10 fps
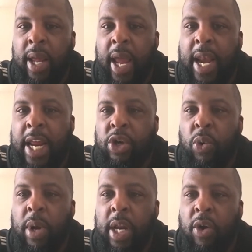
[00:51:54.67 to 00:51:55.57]
And they
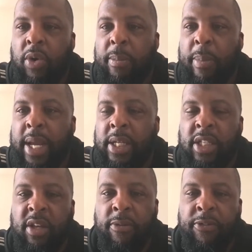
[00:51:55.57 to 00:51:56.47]
doing it on the
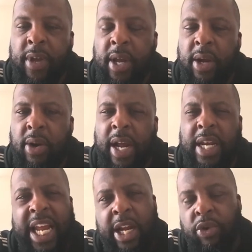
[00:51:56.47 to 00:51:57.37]
basis of fear
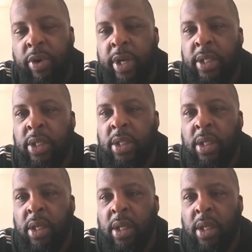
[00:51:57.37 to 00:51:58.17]
and ignorance.